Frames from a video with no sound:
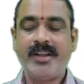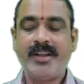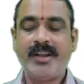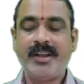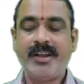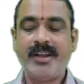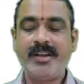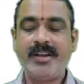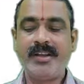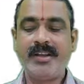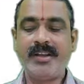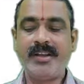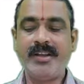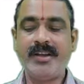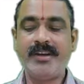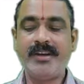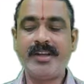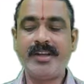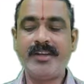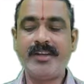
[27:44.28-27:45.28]

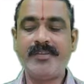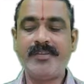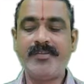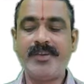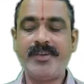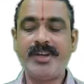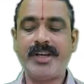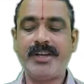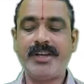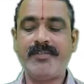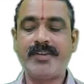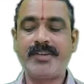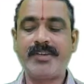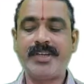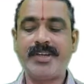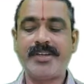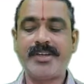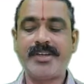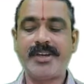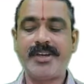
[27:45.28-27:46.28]
Any telephonic
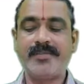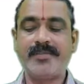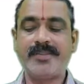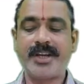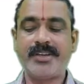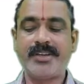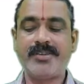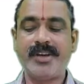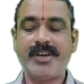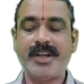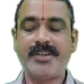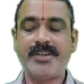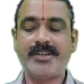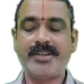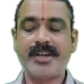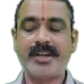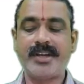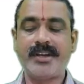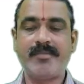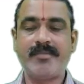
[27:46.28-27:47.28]
conversation of such
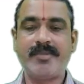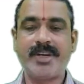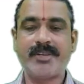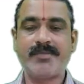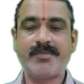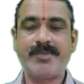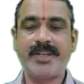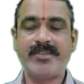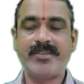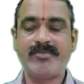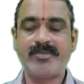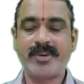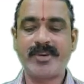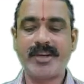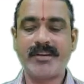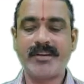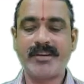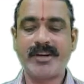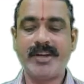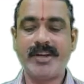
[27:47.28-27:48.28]
nature must be
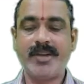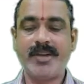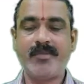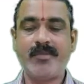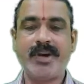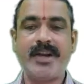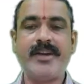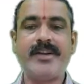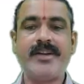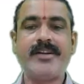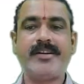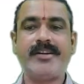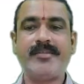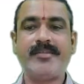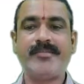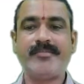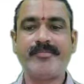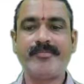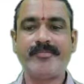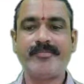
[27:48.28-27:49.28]
strictly avoided,
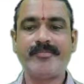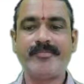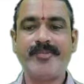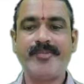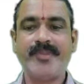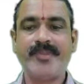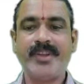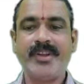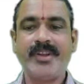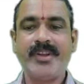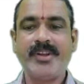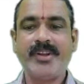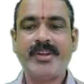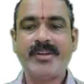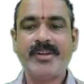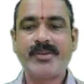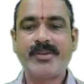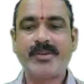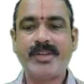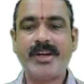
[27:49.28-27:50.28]

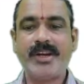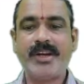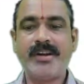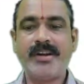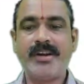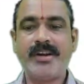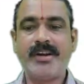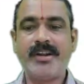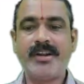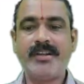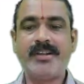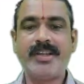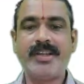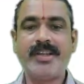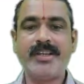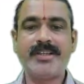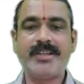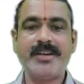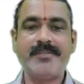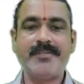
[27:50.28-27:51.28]
so that all
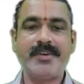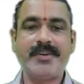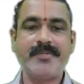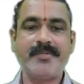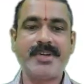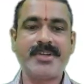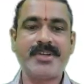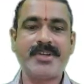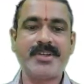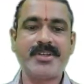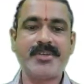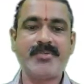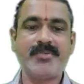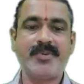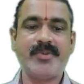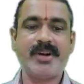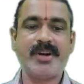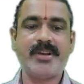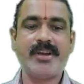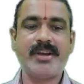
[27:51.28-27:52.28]
these informations
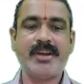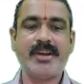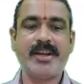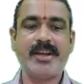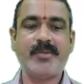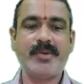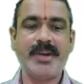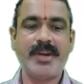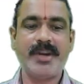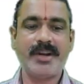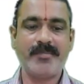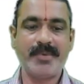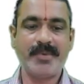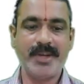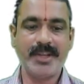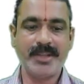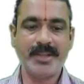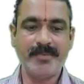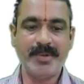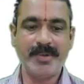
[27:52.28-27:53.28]
what are required
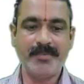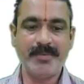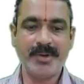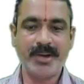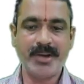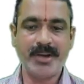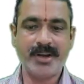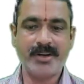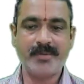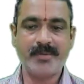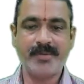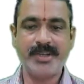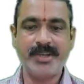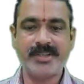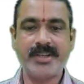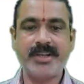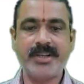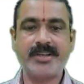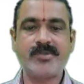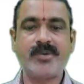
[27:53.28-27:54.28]
by the people are to be
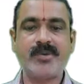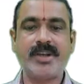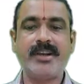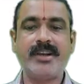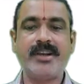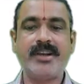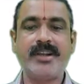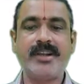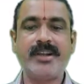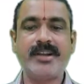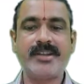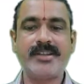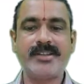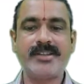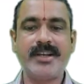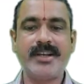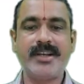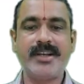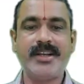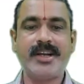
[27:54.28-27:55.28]
sent only in a
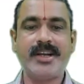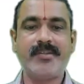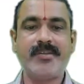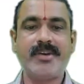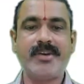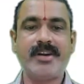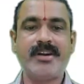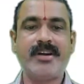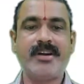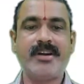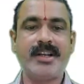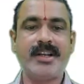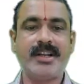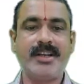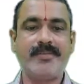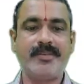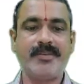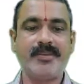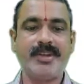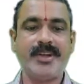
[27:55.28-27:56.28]
sealed cover, not
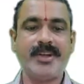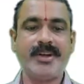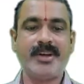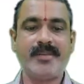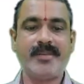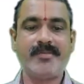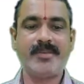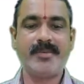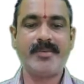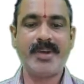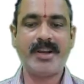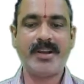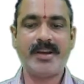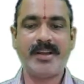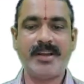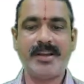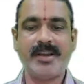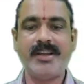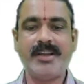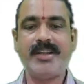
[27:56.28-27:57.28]
telephonic or mobile
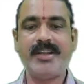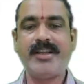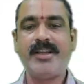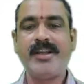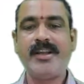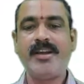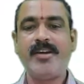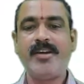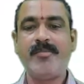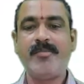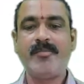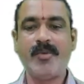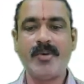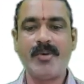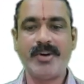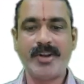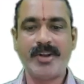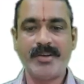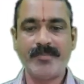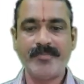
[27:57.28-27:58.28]
or any
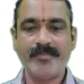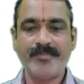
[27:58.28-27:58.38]
mode